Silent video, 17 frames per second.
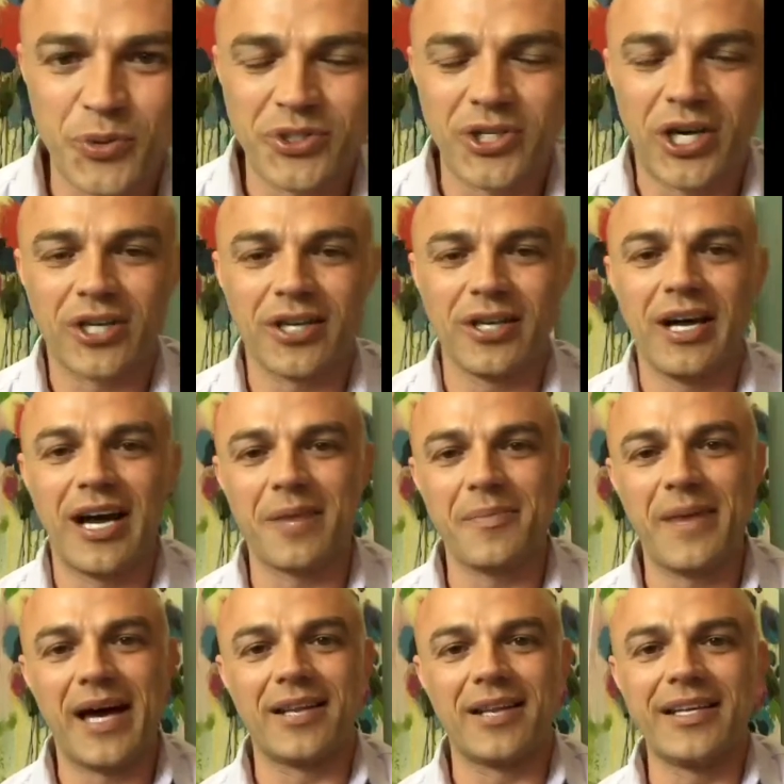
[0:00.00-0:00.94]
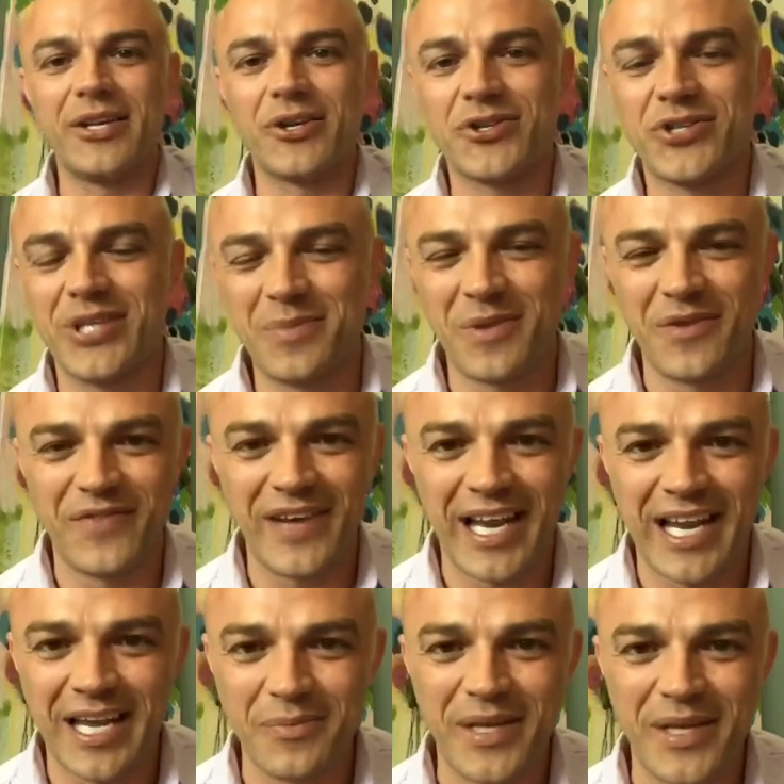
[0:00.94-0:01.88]
We talk a lot about leadership
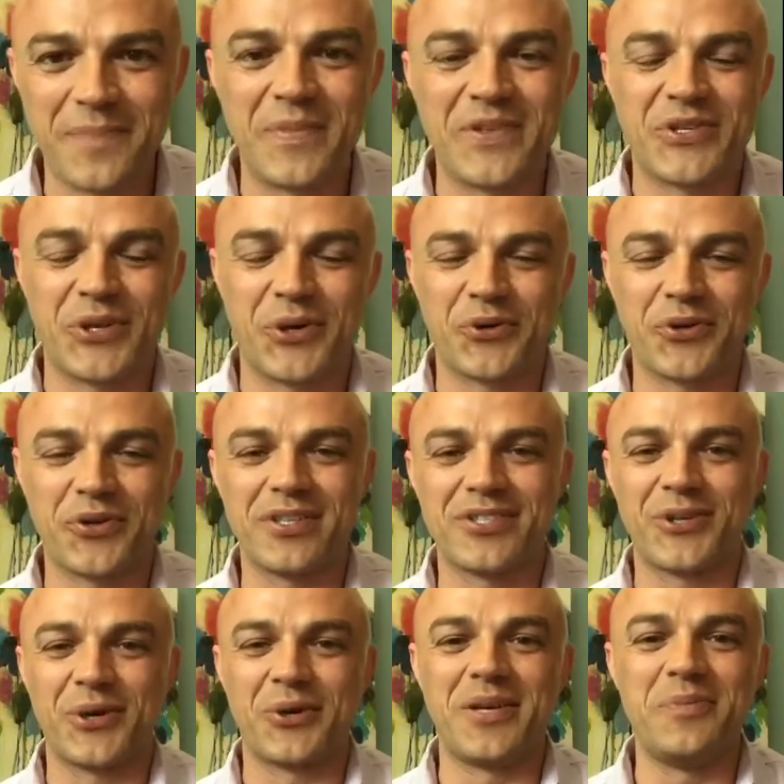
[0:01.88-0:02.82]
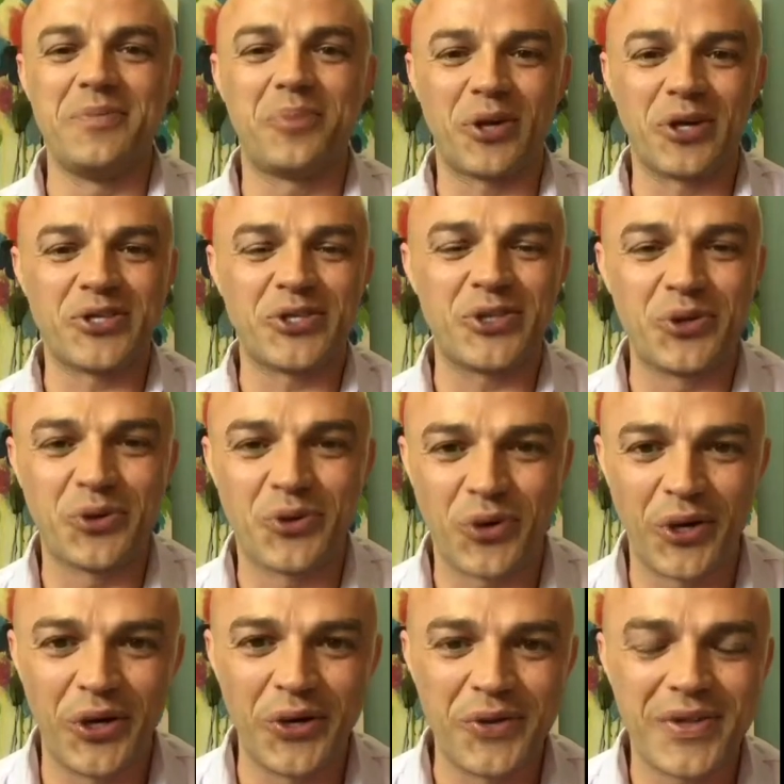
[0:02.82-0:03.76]
development, certainly personal
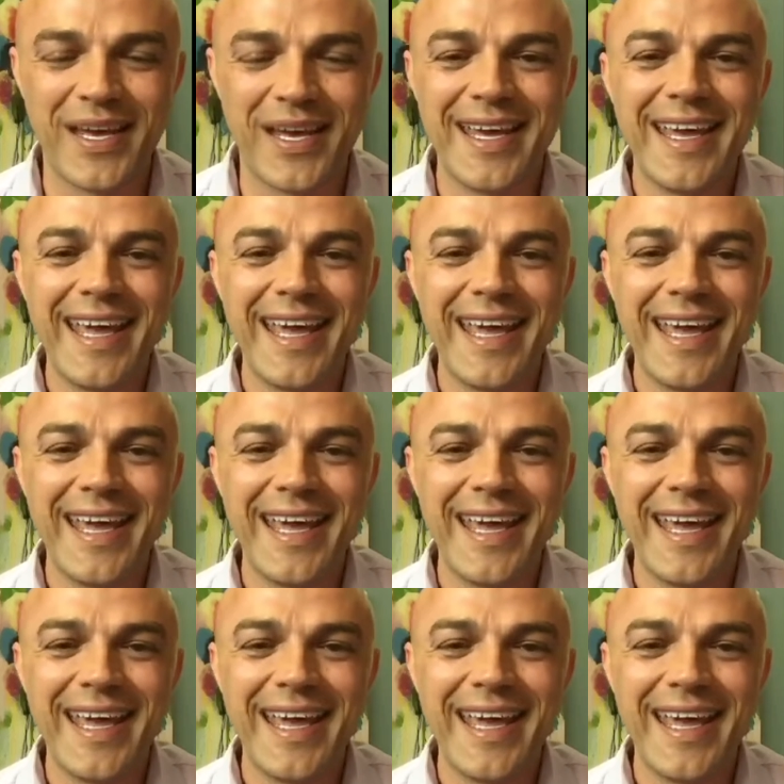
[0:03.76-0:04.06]
growth